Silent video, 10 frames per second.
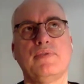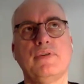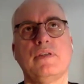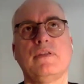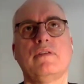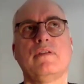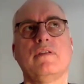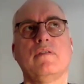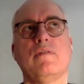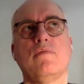put
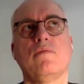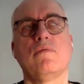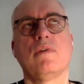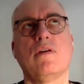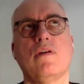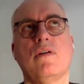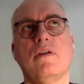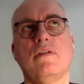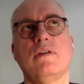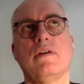
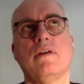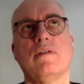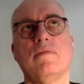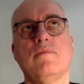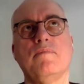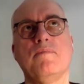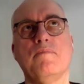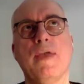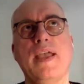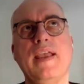or
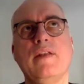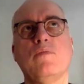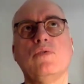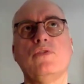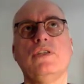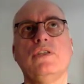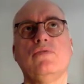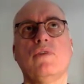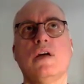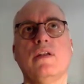made Wu Ji
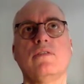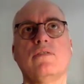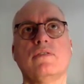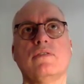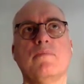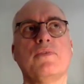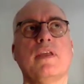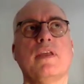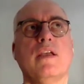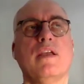Quan to
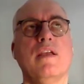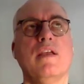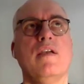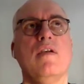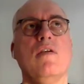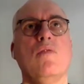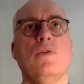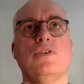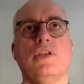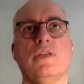something
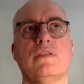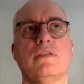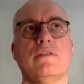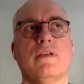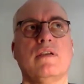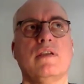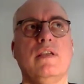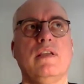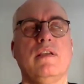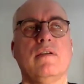which is
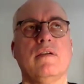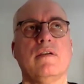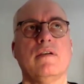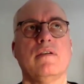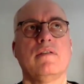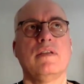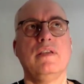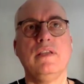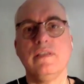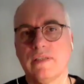
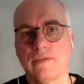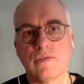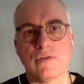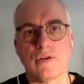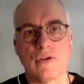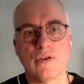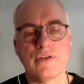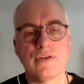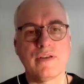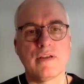easy to
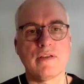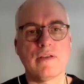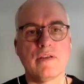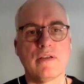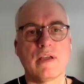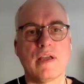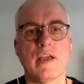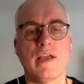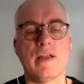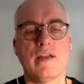learn
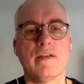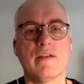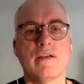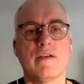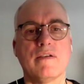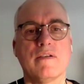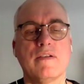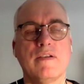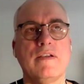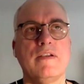and
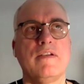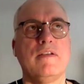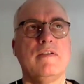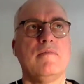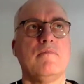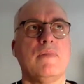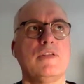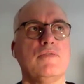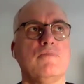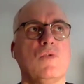
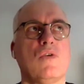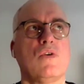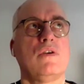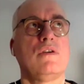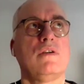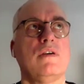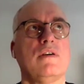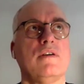much more